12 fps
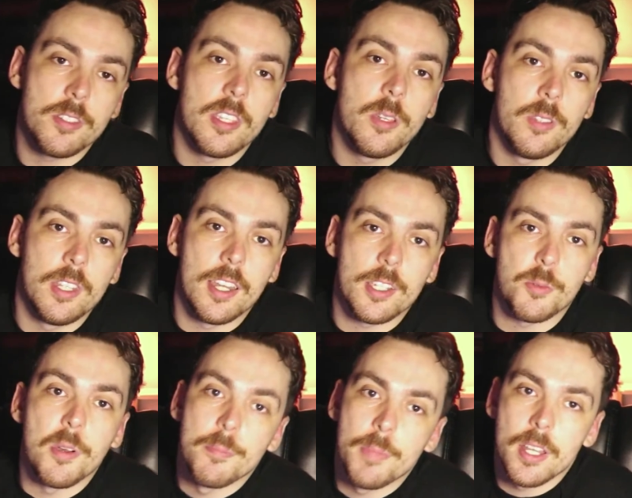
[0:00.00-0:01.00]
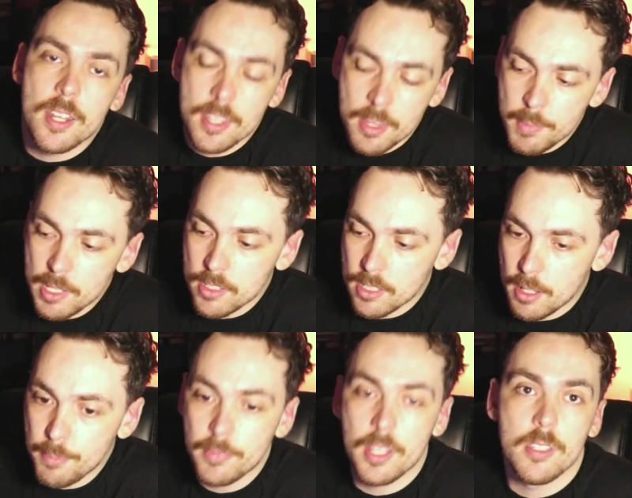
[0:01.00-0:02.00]
I'll see you in the next one, but in the
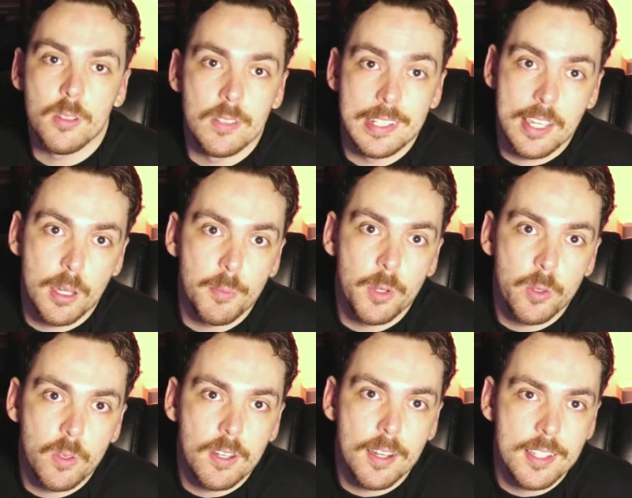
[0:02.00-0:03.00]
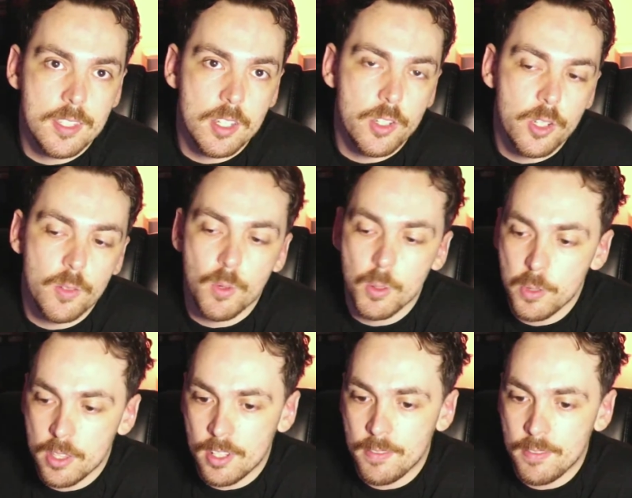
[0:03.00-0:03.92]
meantime, let your DM know that I said you can roll with